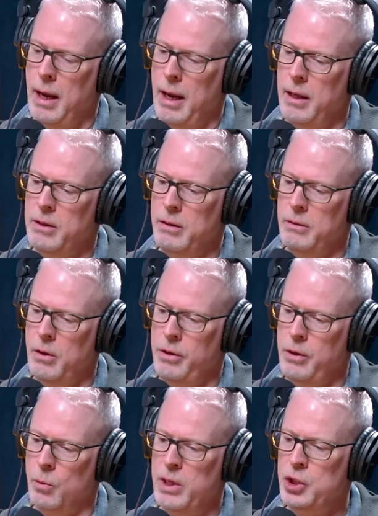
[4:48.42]
And the
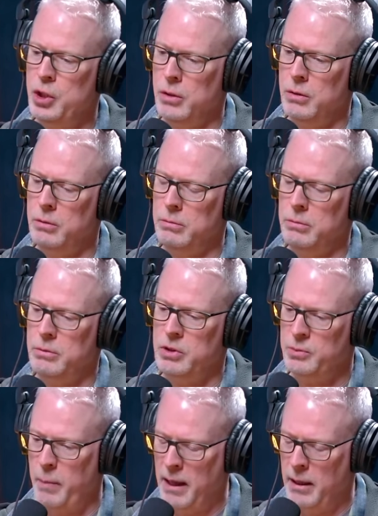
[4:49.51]
original
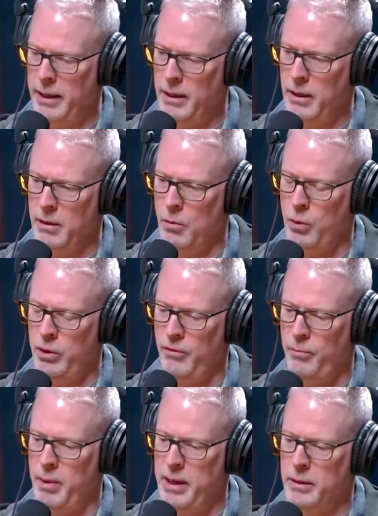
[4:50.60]
spelling would have
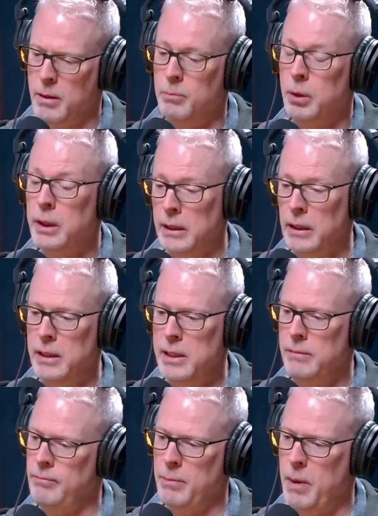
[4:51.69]
been completely
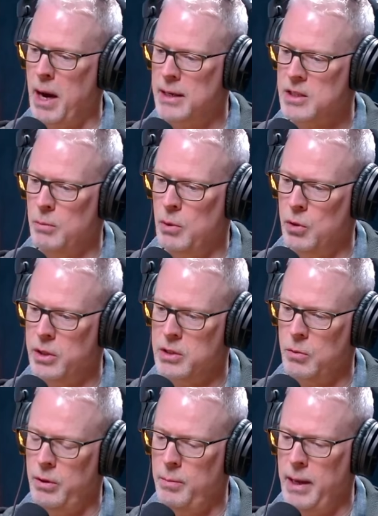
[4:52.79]
impossible because it
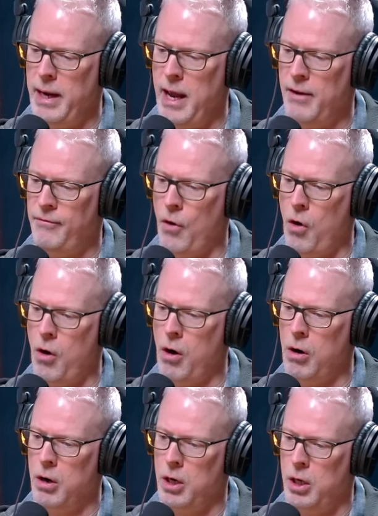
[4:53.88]
would have been
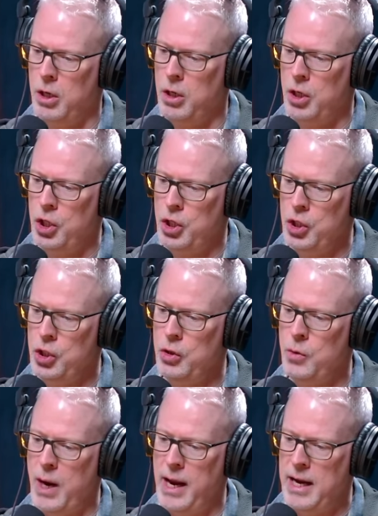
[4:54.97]

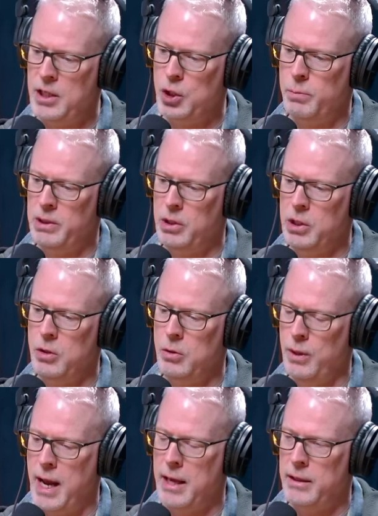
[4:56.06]
F-R-U-H, but the U
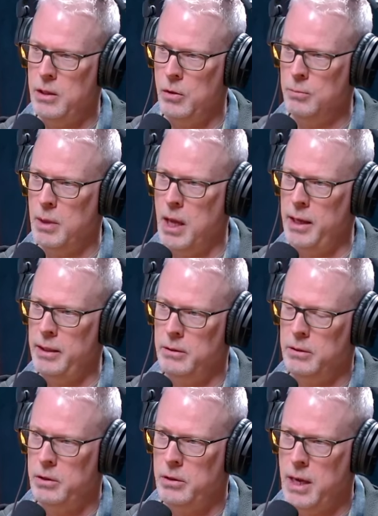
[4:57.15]
would have had the umlaut,
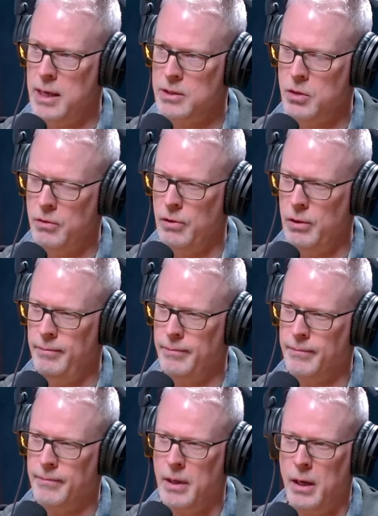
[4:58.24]
the two dots over it.
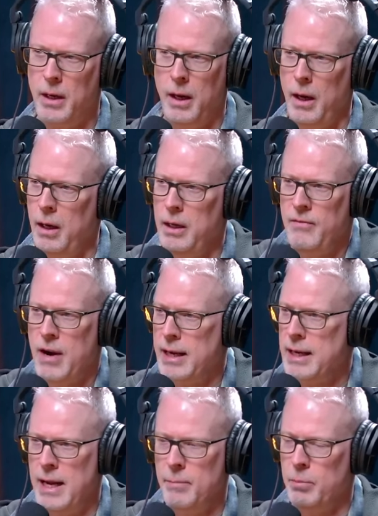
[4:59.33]
Yep. and even I can't